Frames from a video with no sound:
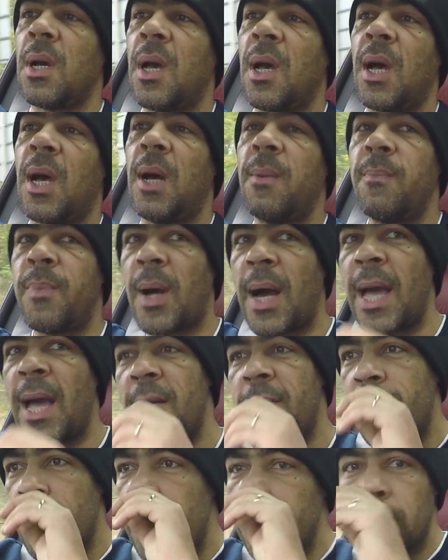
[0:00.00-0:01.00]
But I
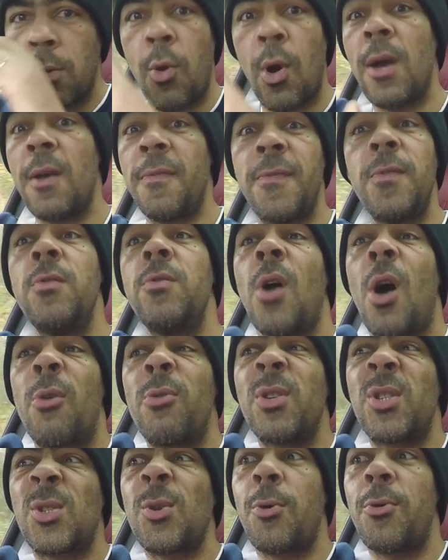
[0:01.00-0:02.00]
have heard quite a few
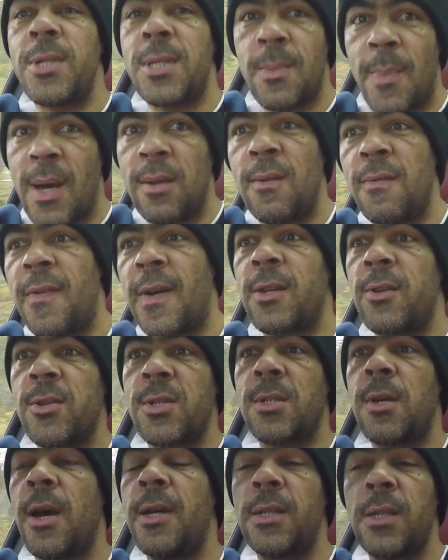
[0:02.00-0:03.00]
horror stories about the
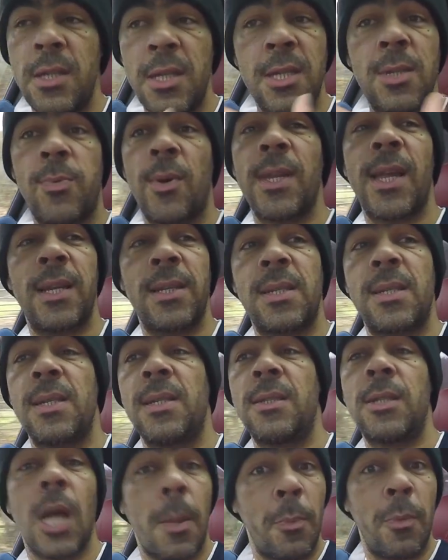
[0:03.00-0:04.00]
Vanos going, and this one has a
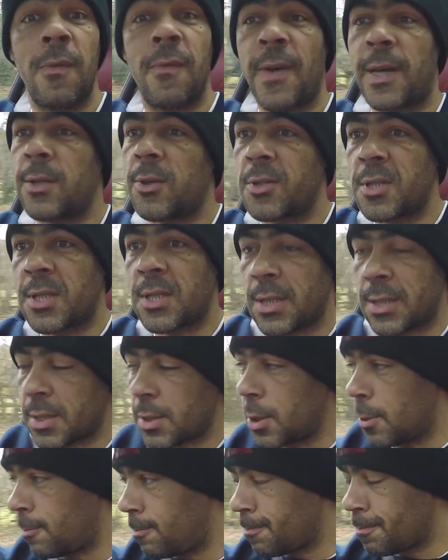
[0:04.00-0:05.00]
double Vanos
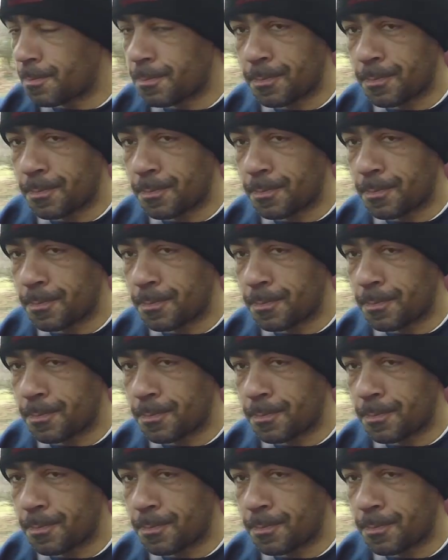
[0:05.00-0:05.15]
system.